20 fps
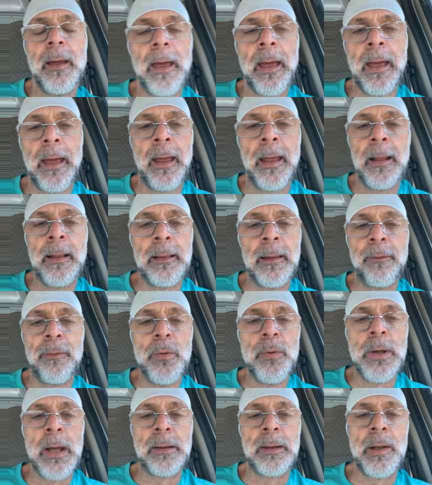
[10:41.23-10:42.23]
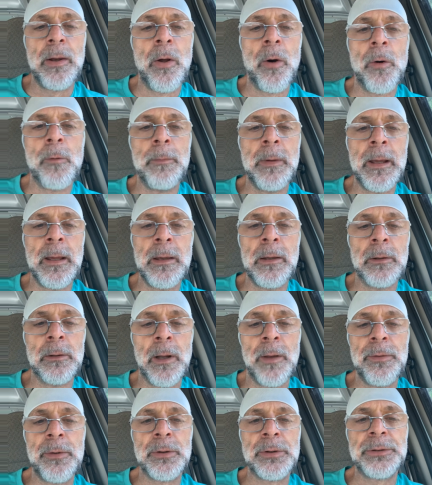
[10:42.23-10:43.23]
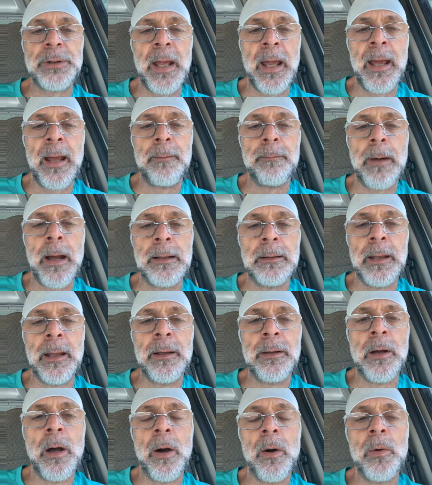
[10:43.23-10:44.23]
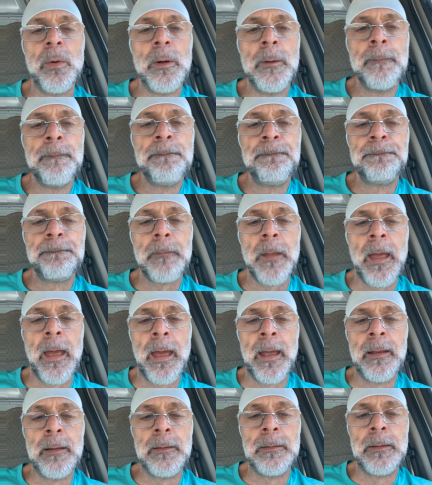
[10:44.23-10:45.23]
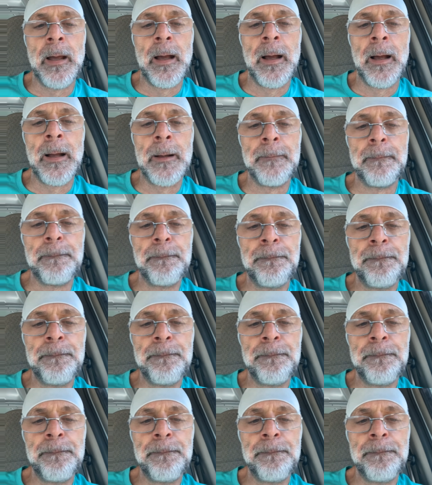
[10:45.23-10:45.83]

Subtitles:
And if you get to know me, you'll understand my lingo, and that